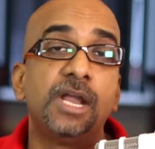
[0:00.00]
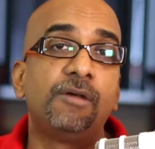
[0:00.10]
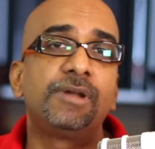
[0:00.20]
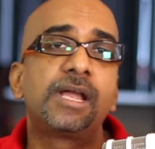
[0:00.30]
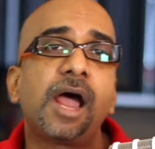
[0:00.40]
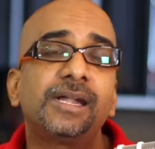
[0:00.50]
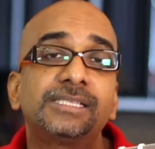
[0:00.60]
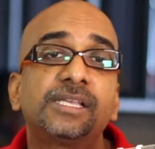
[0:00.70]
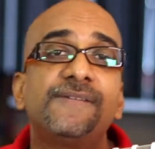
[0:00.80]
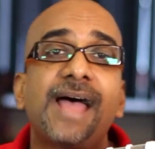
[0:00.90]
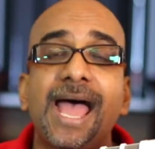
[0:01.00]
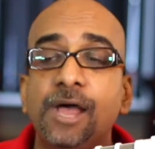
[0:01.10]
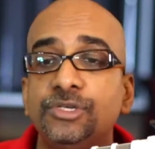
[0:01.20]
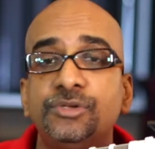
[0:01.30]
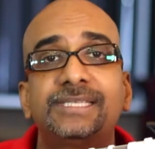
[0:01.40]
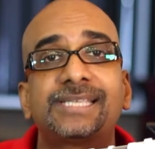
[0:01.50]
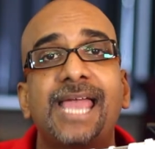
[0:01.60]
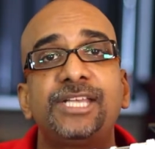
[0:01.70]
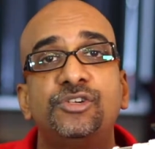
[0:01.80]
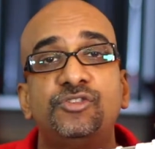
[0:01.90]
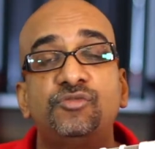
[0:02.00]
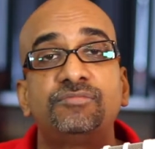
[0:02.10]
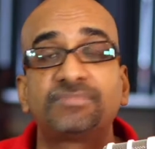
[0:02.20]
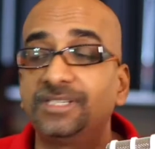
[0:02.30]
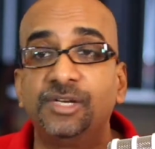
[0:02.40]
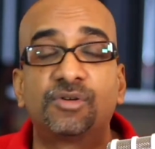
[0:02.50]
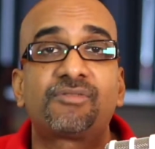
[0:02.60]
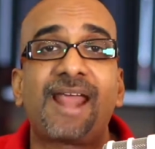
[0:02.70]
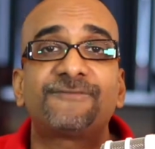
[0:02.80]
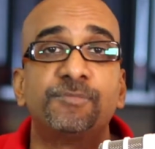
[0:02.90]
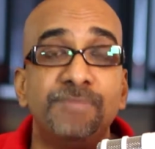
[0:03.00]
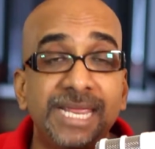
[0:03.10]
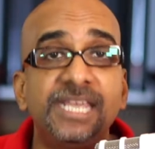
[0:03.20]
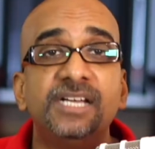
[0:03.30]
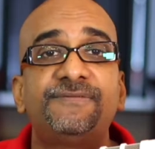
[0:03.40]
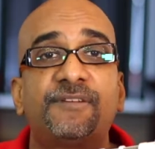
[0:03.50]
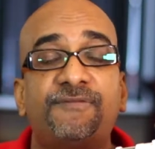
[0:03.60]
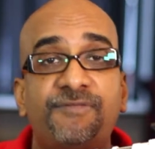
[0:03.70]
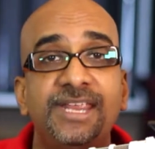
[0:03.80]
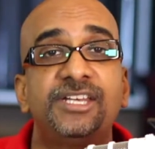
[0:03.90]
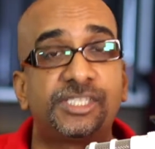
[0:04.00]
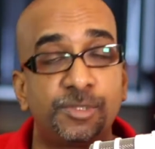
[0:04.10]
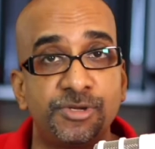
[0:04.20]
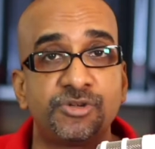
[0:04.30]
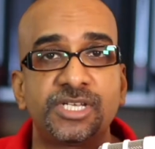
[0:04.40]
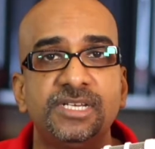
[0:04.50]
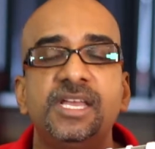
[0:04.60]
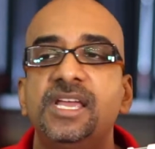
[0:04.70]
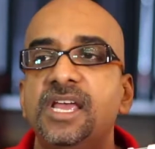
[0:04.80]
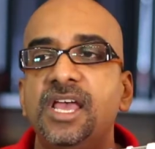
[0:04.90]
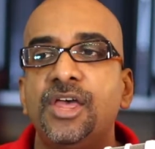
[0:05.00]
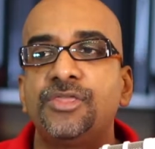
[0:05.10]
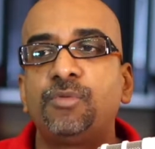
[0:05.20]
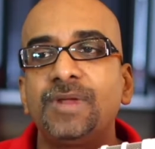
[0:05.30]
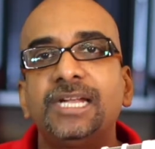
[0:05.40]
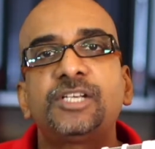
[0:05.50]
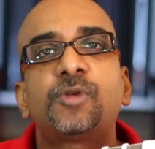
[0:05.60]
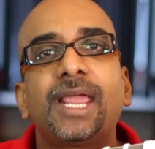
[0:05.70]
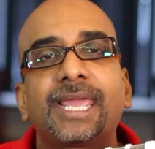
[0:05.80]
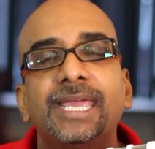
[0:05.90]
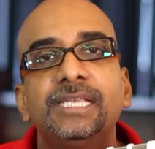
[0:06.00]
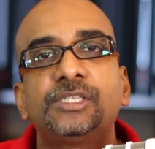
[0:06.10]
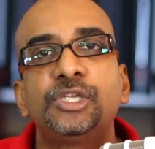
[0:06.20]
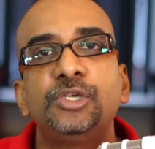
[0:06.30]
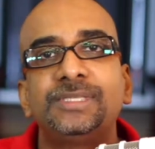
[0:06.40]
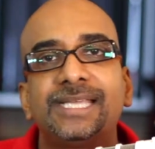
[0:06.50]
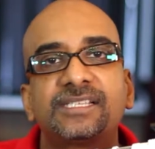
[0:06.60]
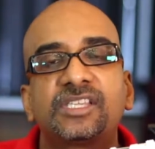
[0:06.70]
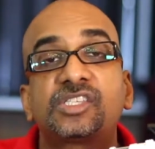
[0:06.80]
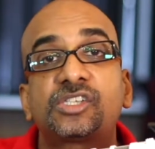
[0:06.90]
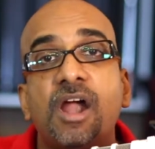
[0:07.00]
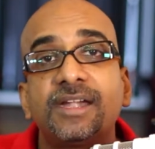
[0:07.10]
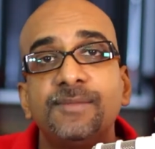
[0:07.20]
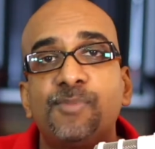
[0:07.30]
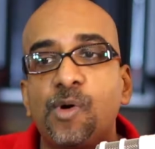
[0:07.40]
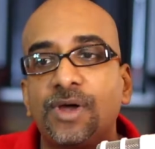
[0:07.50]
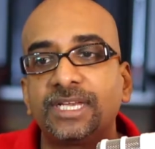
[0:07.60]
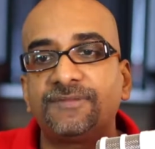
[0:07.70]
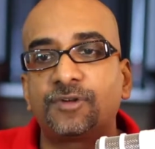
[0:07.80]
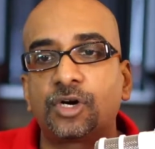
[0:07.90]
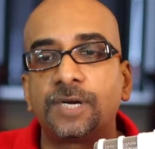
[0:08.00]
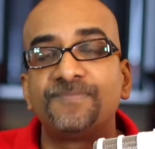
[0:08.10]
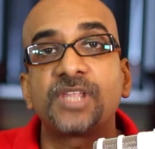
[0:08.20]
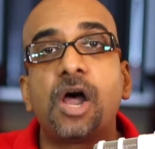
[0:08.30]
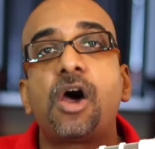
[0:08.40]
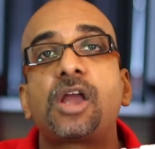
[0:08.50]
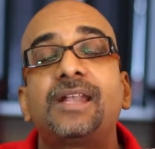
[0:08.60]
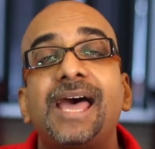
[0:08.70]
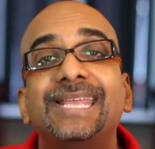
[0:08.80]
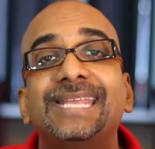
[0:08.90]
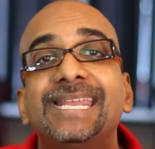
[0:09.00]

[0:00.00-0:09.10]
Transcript: Regardless of how you decide to you know, craft media for free distribution, the real trick is to use it as a starting point for online